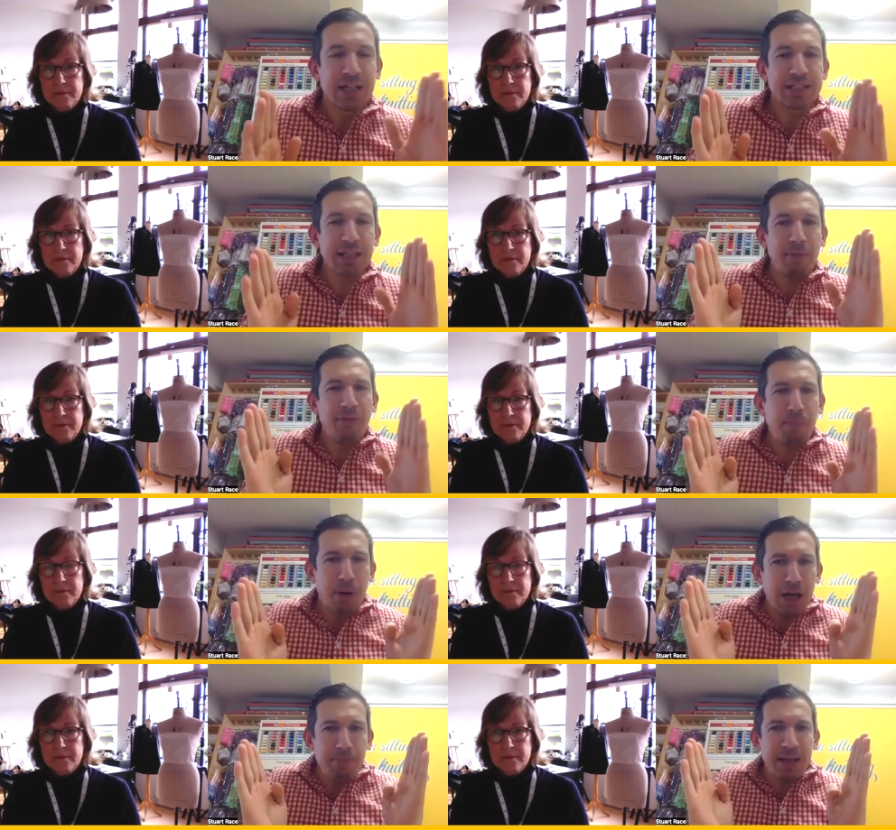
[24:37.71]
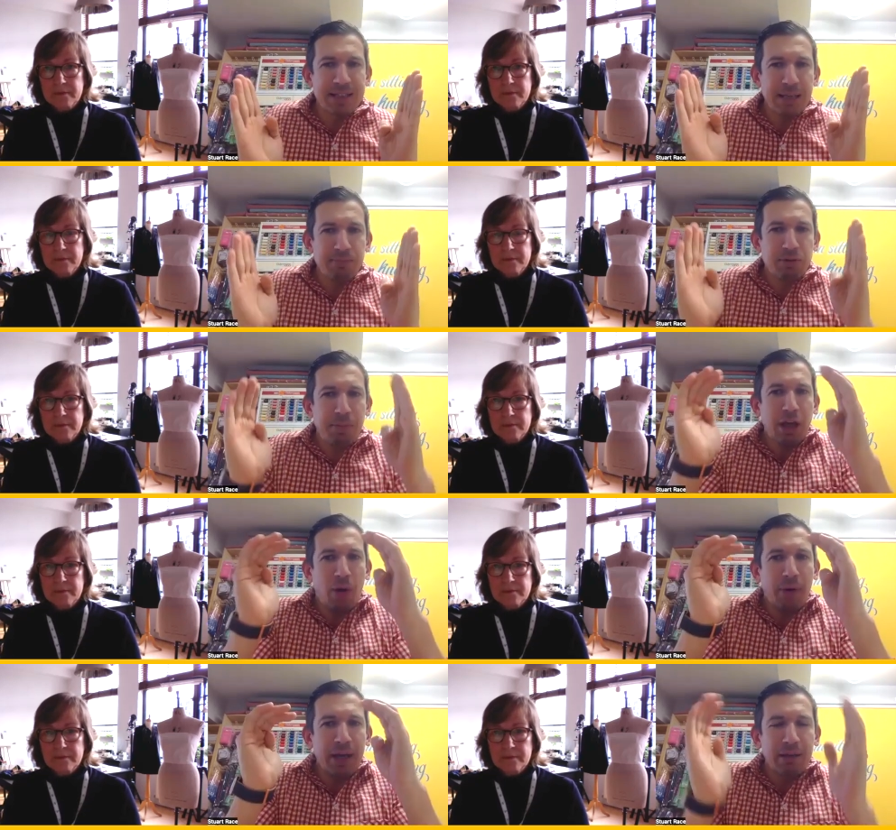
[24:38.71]
Speaker 1: some of the piping seemed to be
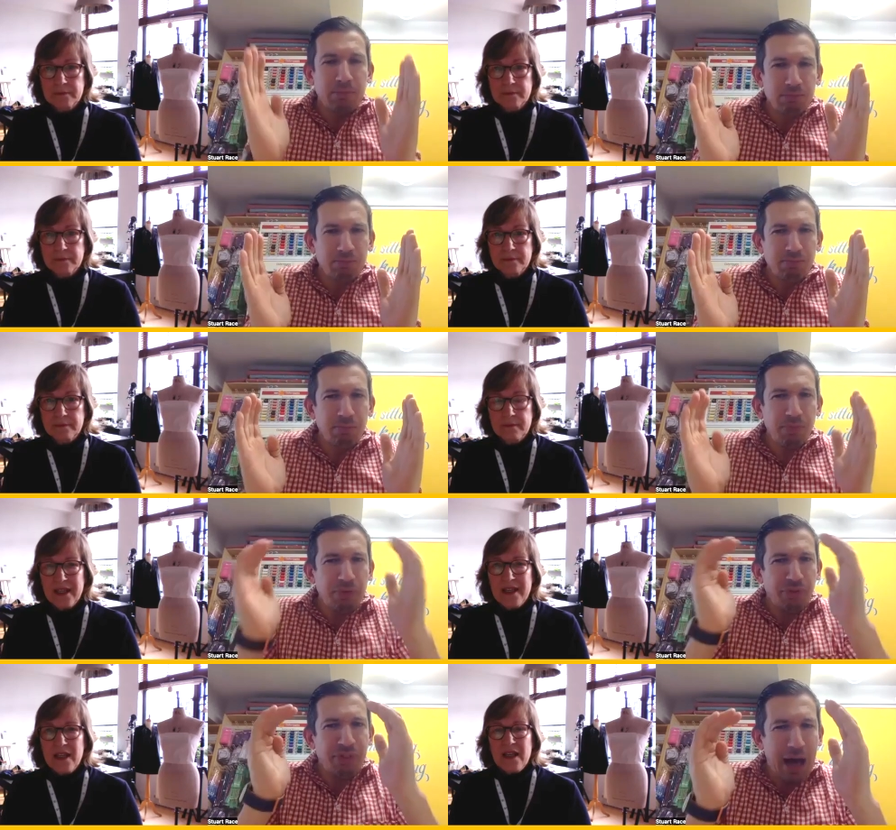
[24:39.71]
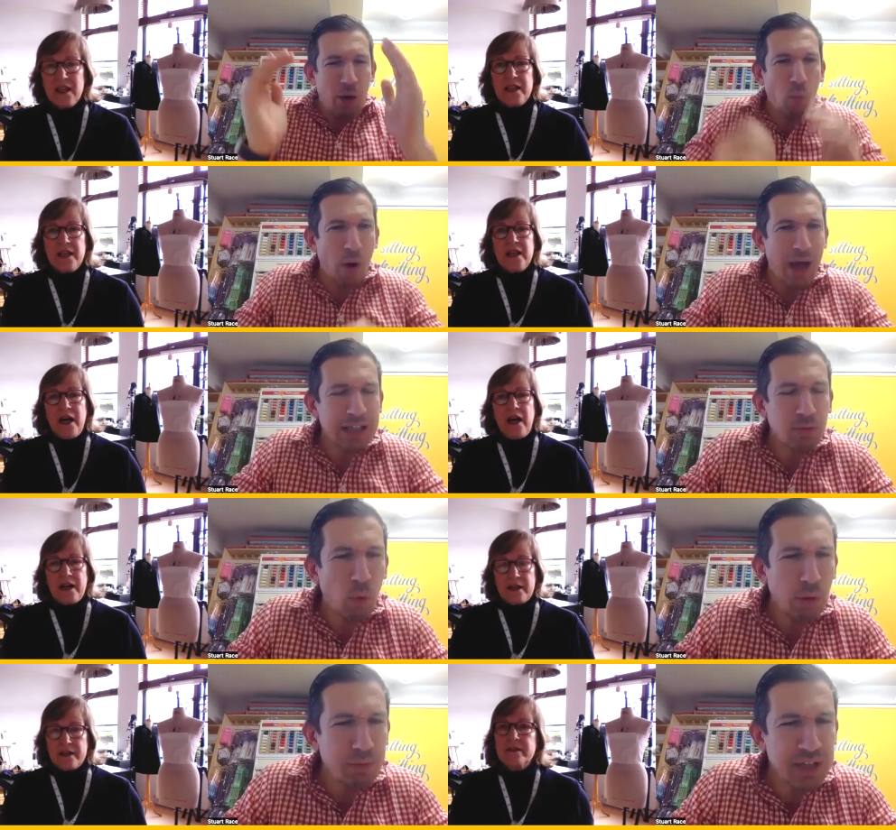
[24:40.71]
going that way.
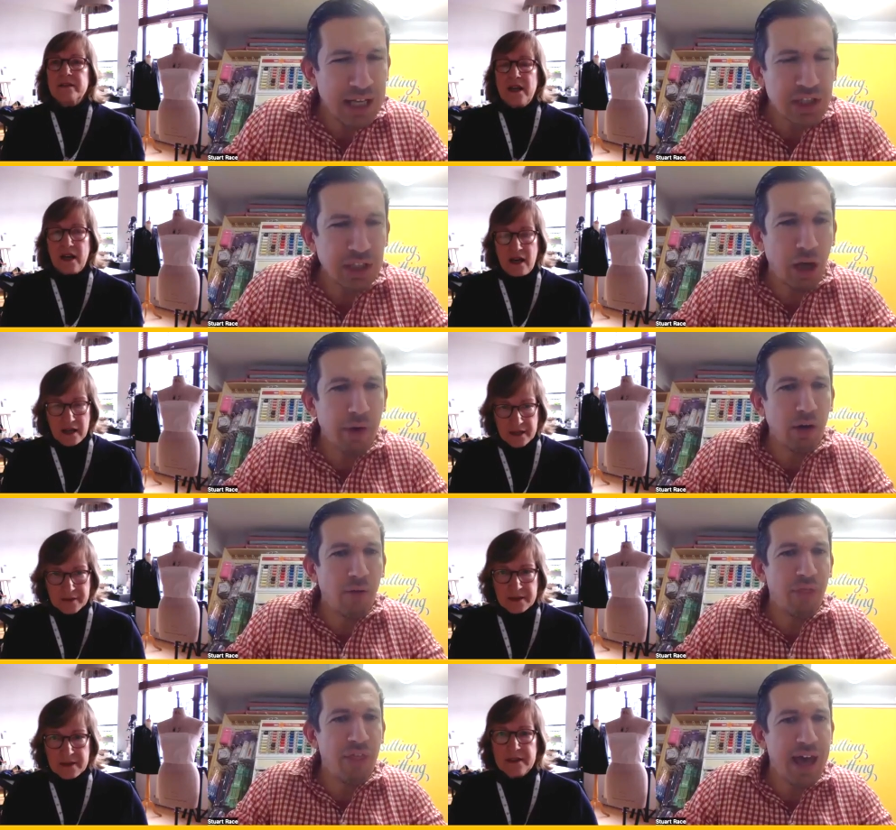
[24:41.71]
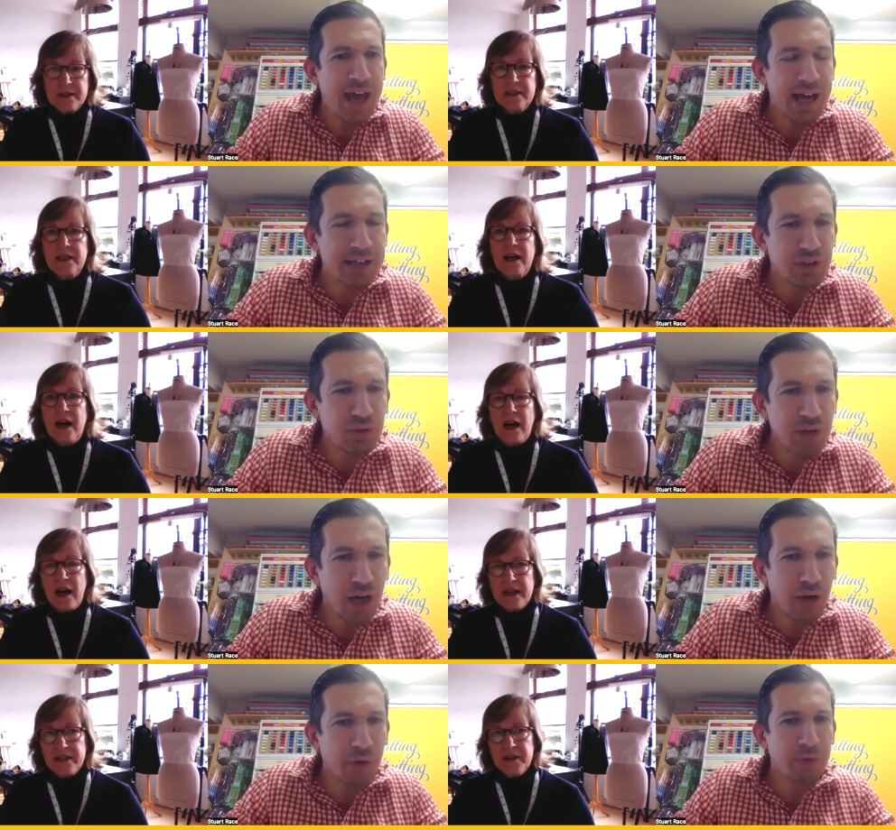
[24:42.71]
What was actually going I, on there? Do you
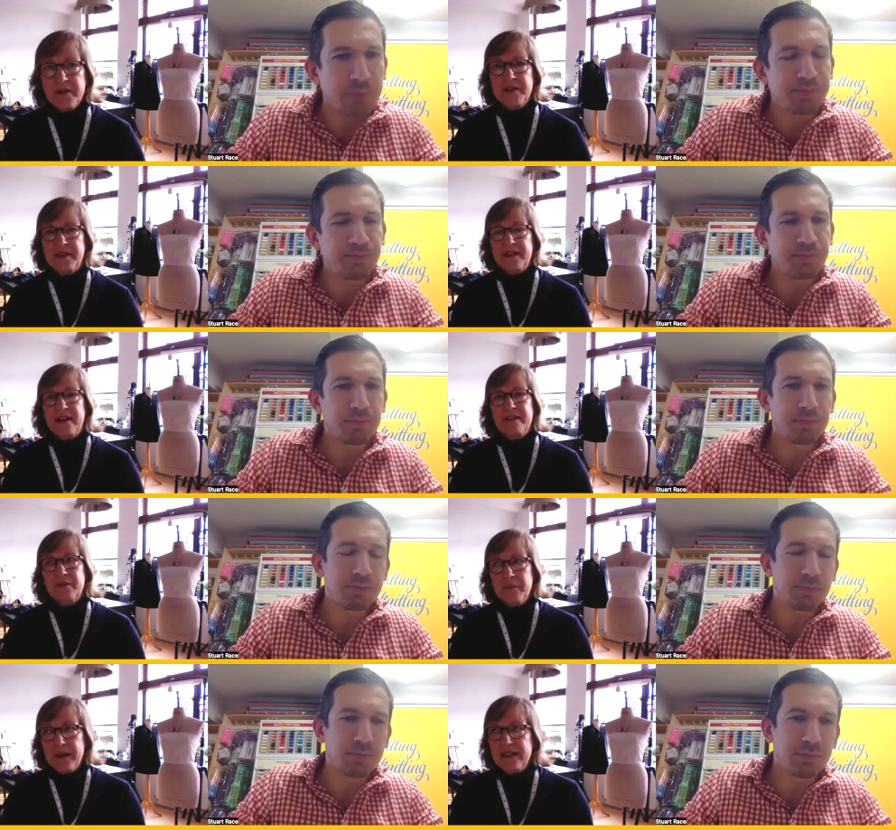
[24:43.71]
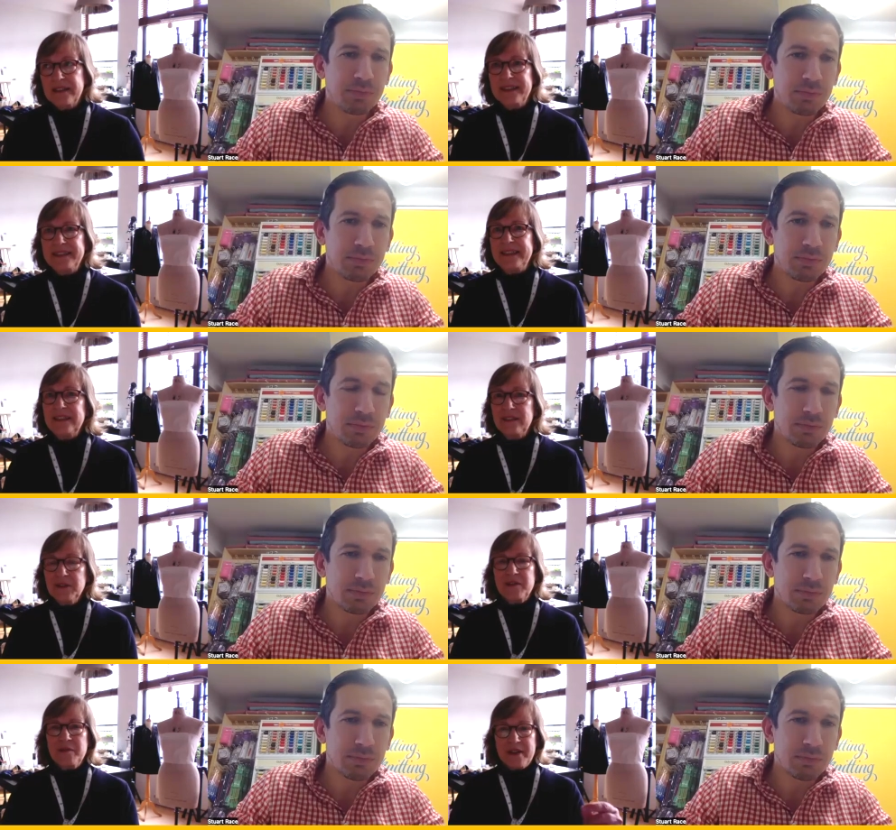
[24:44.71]
know? I
Speaker 2: noticed that as well. It, it
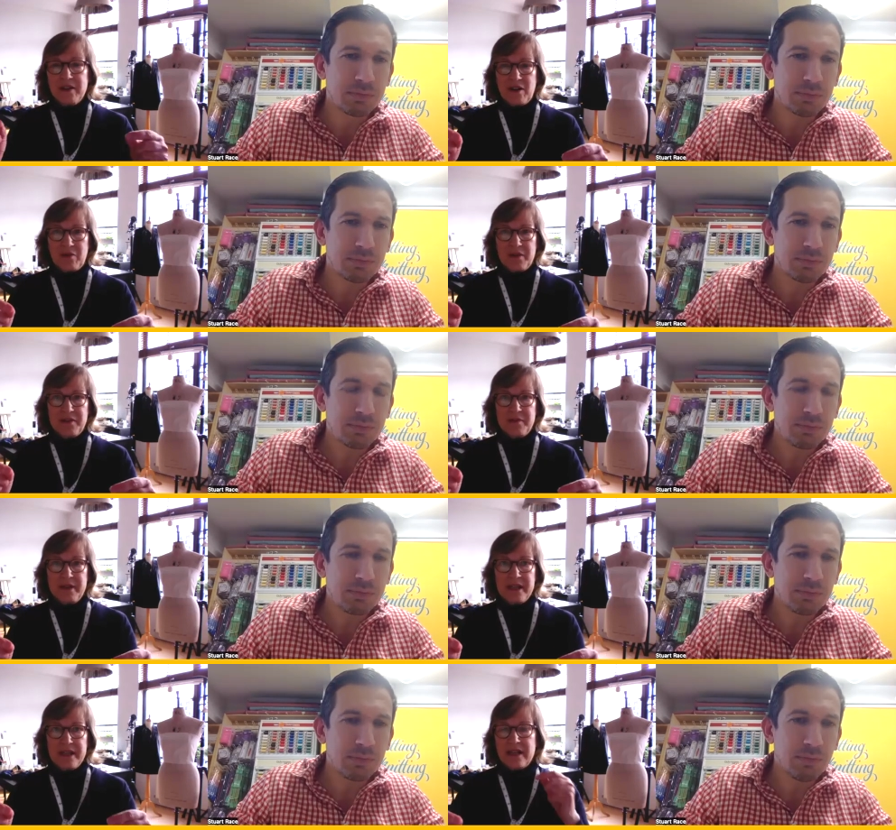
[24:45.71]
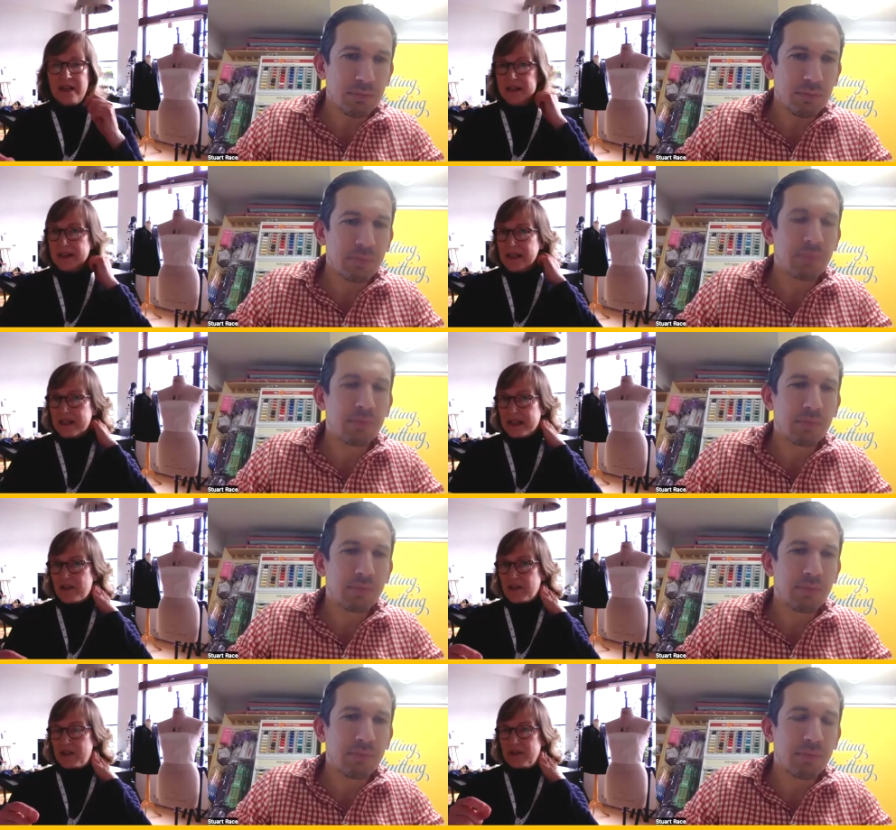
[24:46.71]
looked a bit awkward to me, and I think they
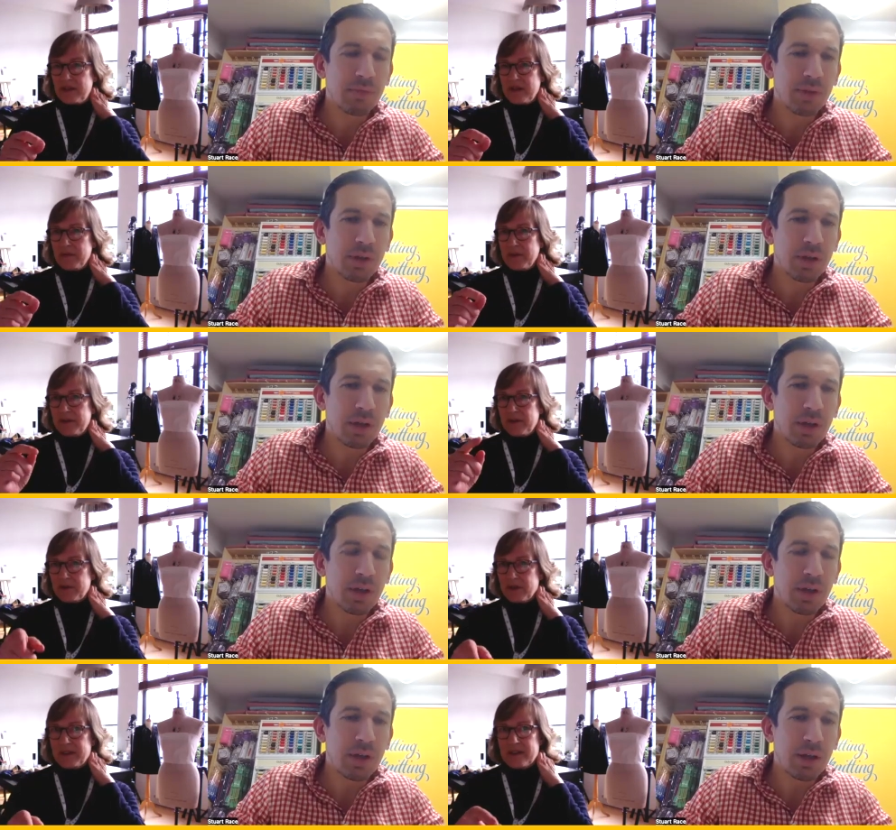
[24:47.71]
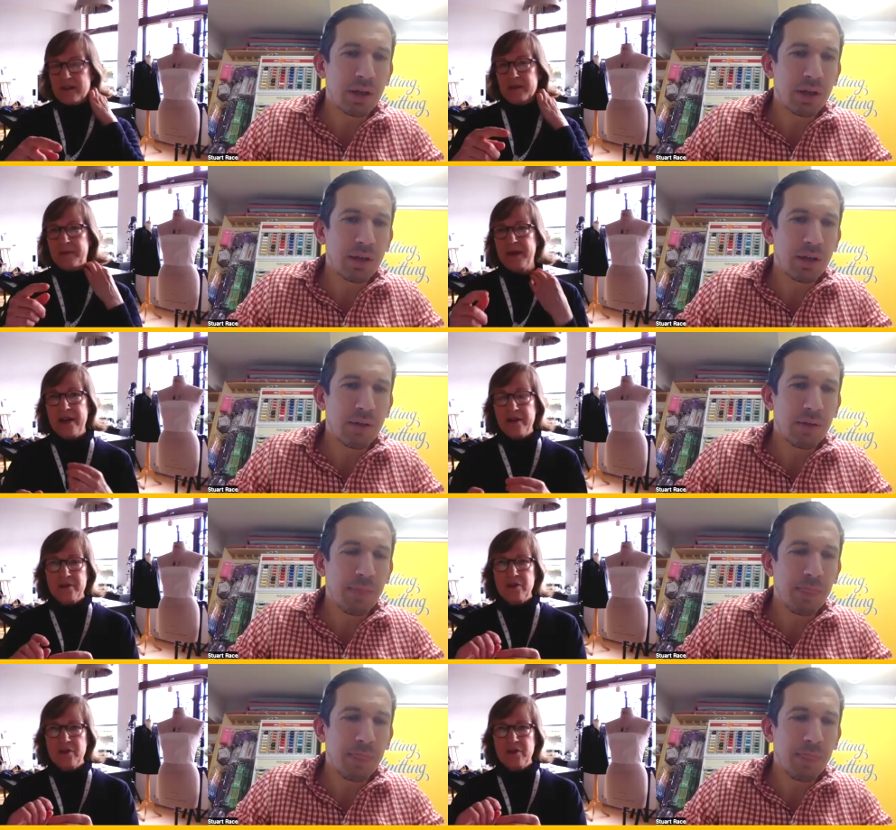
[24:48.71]
just they were instructed on the pattern to